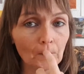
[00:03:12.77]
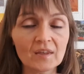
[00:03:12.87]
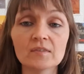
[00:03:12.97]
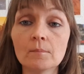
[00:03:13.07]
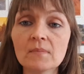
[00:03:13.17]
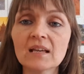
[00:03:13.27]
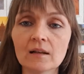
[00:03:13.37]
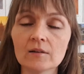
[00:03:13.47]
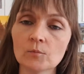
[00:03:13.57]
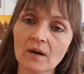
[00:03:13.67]
in the
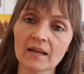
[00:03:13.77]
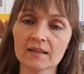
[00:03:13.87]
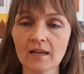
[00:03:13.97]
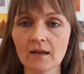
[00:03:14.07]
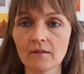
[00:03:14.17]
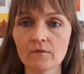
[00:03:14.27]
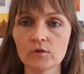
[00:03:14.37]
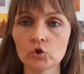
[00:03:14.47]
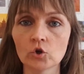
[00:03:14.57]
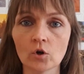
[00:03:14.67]
middle you might
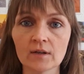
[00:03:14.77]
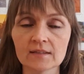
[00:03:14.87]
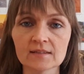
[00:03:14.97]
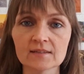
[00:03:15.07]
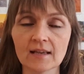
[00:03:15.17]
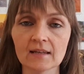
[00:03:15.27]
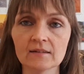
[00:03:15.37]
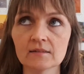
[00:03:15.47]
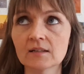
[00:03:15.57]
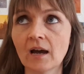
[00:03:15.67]
have drawings that
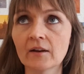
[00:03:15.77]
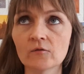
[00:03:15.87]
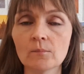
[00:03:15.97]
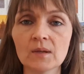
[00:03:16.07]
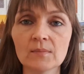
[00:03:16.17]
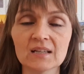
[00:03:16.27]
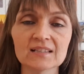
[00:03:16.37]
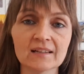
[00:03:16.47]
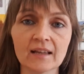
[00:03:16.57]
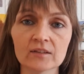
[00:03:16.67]
kind of
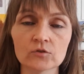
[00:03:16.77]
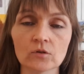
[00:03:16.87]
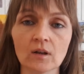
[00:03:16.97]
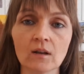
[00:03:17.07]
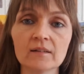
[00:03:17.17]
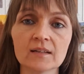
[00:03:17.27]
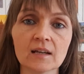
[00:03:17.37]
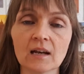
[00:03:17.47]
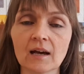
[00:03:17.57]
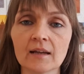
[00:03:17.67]
mimics natural
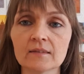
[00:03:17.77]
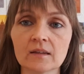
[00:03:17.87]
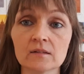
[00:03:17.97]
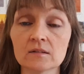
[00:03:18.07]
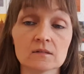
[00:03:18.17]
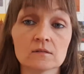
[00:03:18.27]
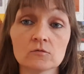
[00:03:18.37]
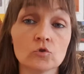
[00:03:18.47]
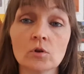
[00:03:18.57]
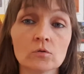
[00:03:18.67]
daylight, that is,
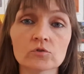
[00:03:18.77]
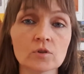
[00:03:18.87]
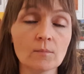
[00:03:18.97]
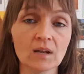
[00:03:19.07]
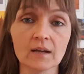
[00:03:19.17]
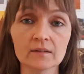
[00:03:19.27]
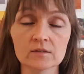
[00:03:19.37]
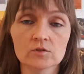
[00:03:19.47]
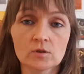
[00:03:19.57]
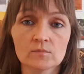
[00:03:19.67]
some light
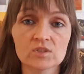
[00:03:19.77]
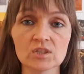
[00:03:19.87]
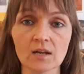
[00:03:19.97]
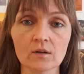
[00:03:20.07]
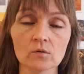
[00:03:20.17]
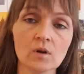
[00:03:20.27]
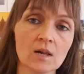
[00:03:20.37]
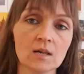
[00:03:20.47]
and some shadow,